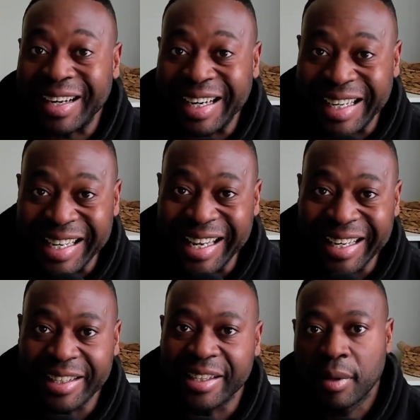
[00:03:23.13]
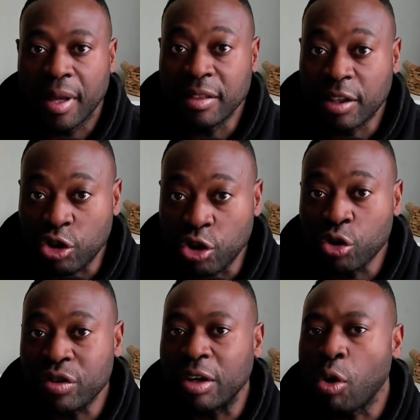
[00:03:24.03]
clearly and the
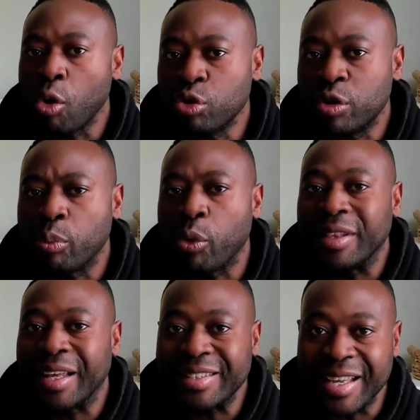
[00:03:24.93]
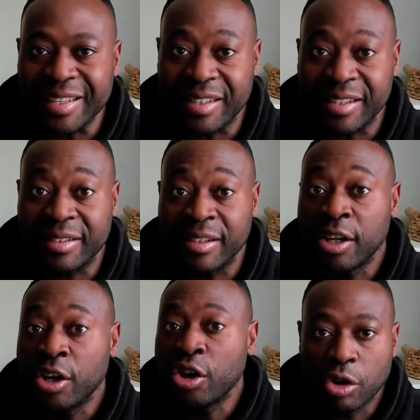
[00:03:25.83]
cues that hold them when they are tested.
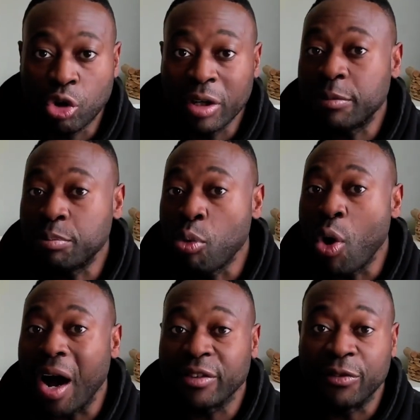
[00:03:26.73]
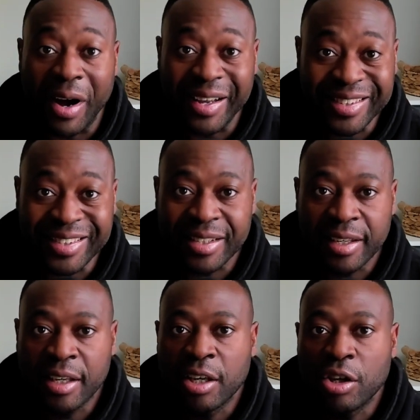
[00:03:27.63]
You don't need more advice.
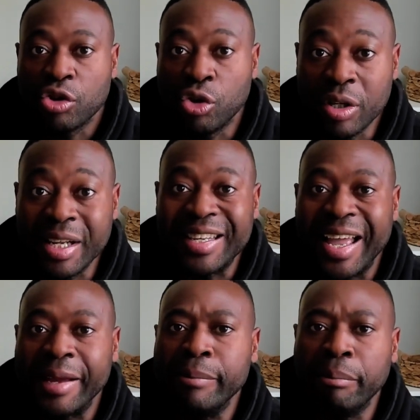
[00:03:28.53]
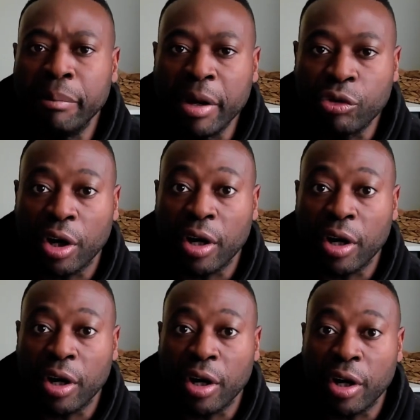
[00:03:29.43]
You need a mirror
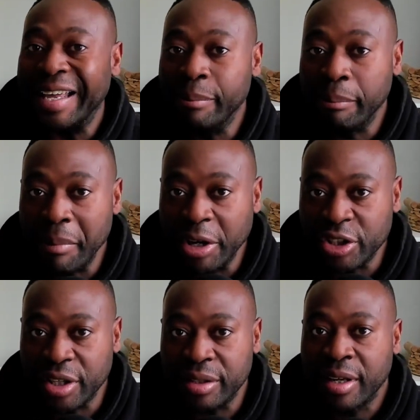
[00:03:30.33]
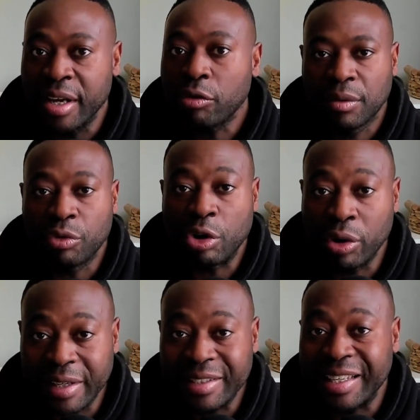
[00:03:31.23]
and a mission.
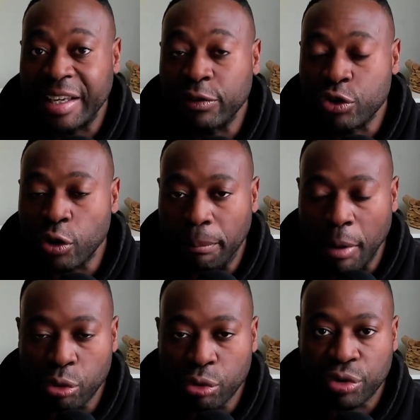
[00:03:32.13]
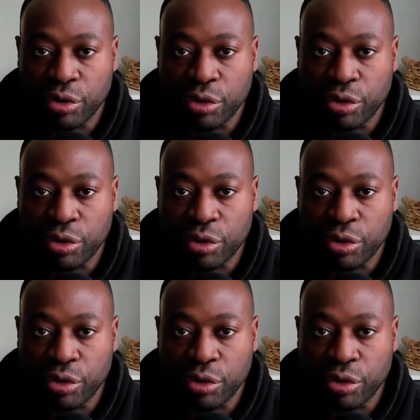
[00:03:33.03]
Reconnect gives you both.